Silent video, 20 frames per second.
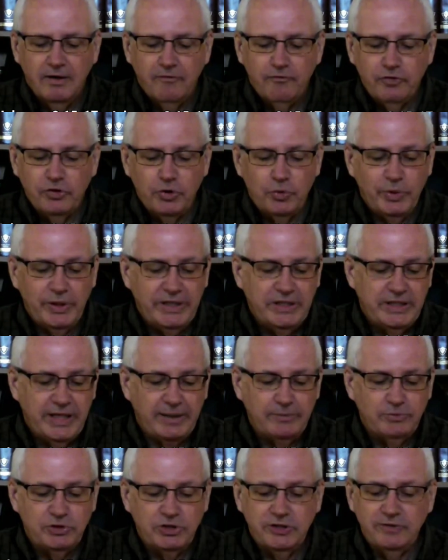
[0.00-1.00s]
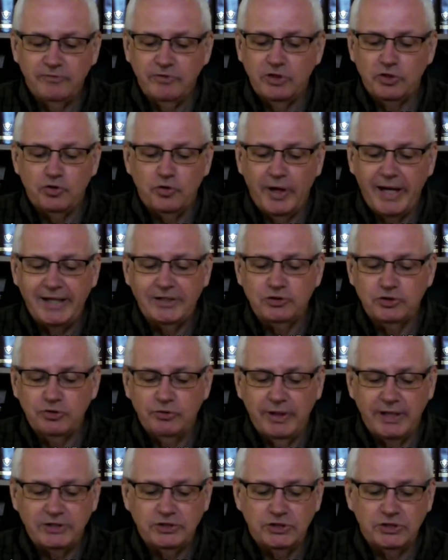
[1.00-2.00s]
for the redemption of the
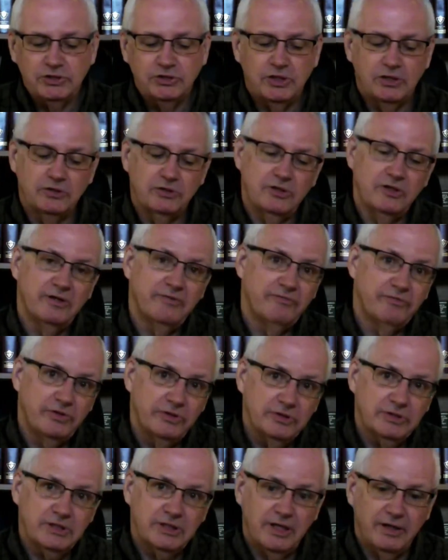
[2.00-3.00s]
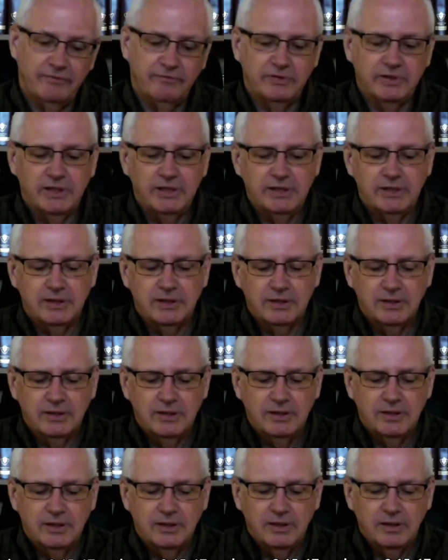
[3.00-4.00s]
transgressions under the first covenant,
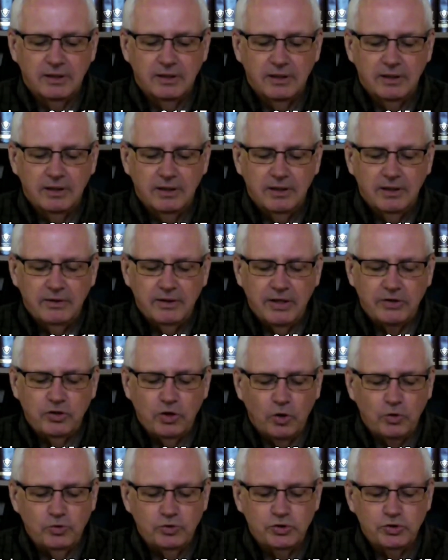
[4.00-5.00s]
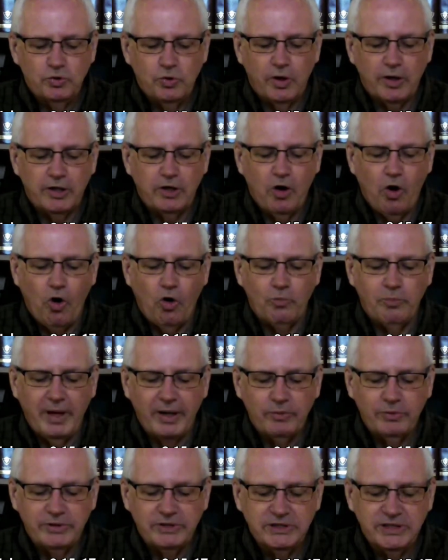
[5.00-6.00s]
that those who are called
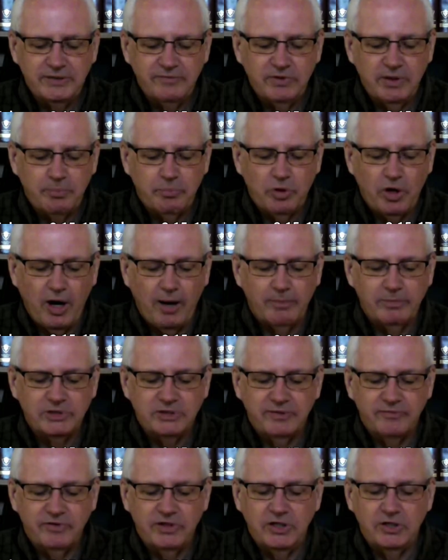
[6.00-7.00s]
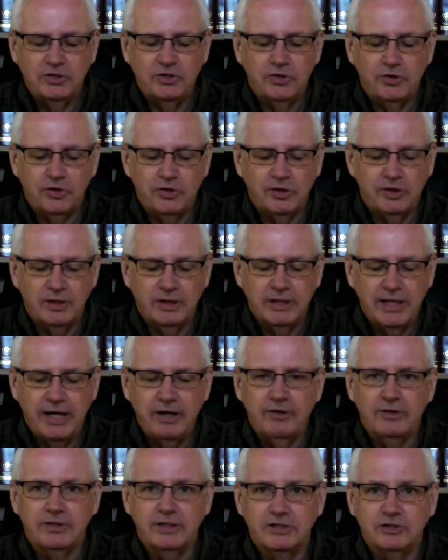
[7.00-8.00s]
might receive the promise of the eternal
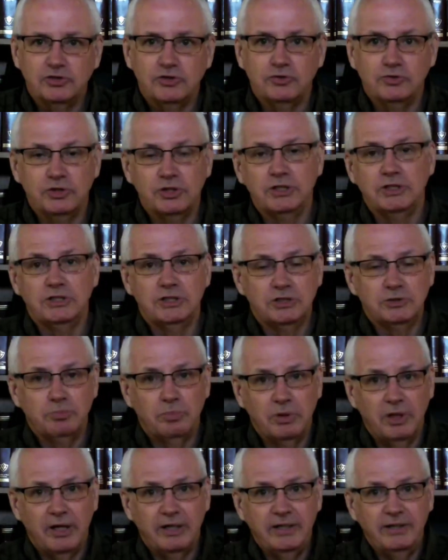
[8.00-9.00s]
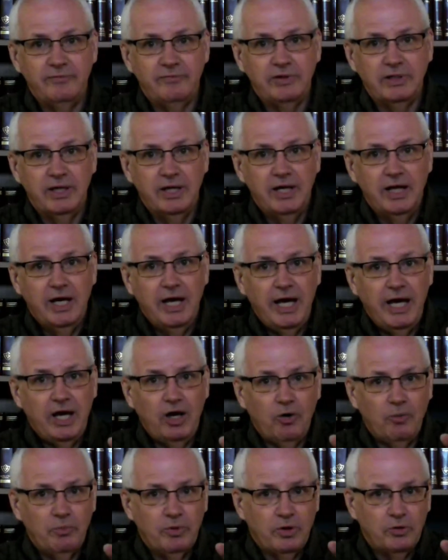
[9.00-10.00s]
inheritance. So Jesus' blood even
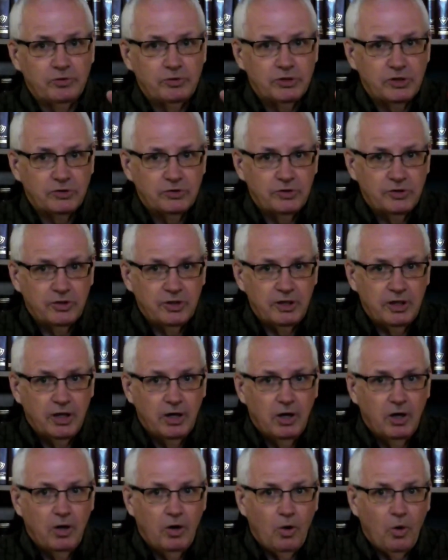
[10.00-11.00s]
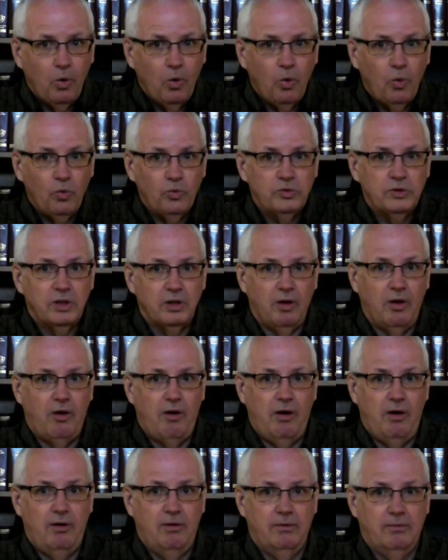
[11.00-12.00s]
helped those under the old
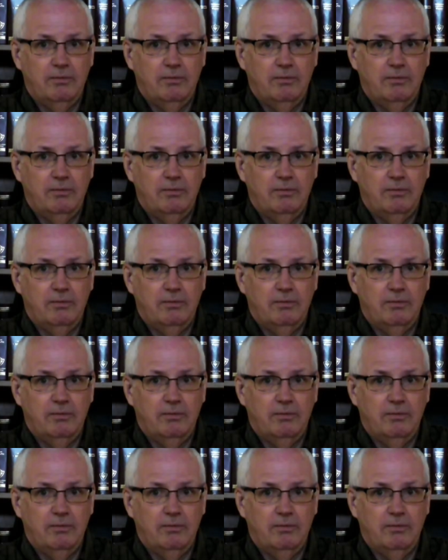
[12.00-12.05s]
law.